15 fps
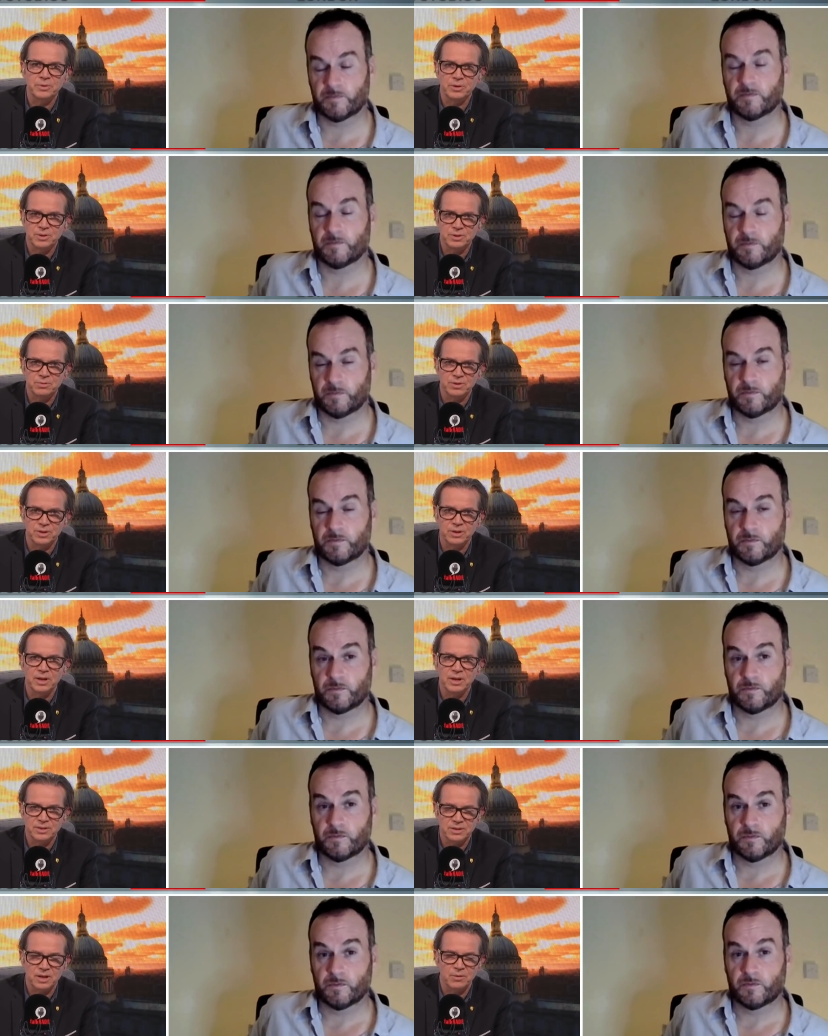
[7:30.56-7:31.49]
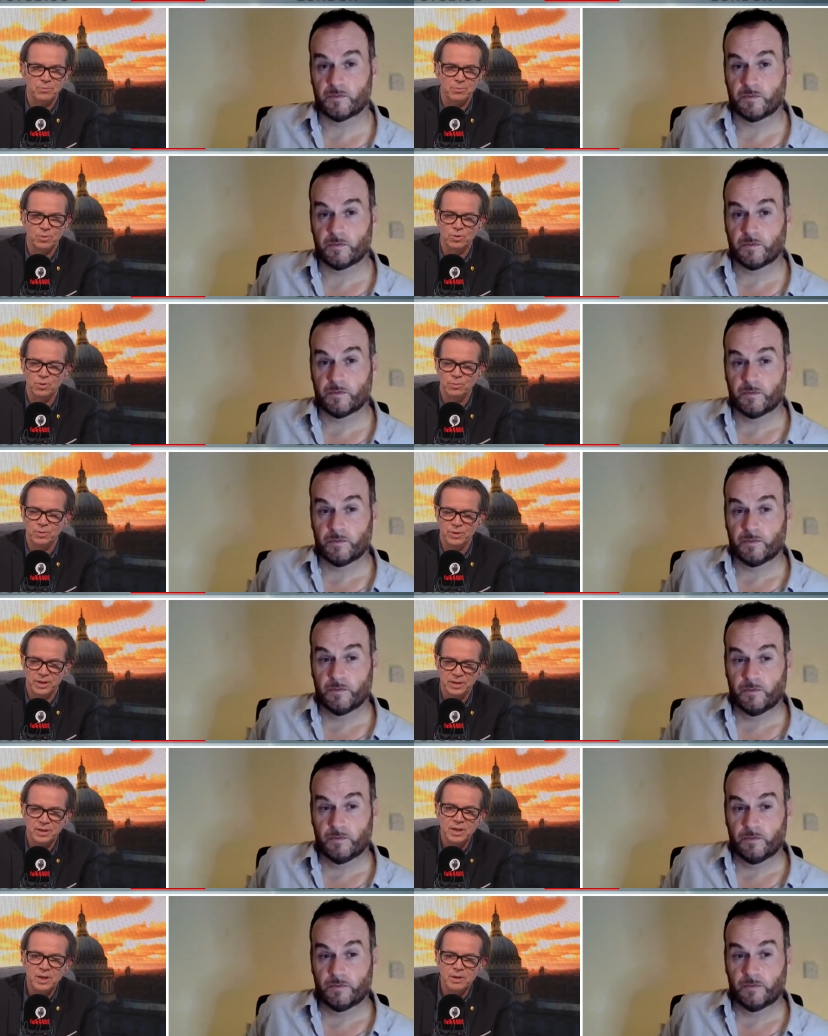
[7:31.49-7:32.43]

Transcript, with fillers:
Speaker 1: be honest with you, I'm bored with it.